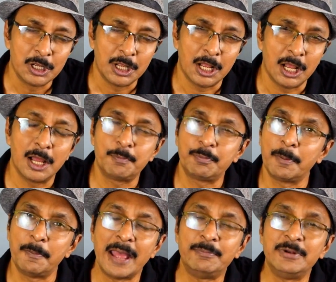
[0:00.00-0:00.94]

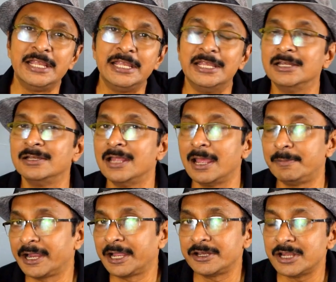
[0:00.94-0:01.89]
probably in
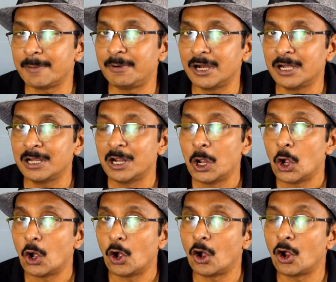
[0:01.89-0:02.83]
Abracadabra
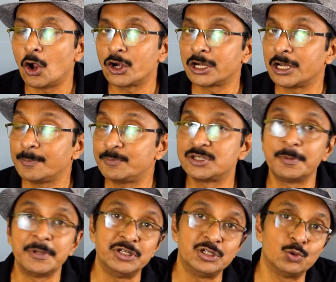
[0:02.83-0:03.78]
or Club
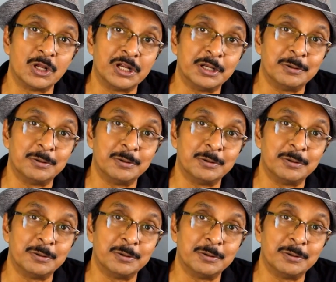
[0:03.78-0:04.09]
71,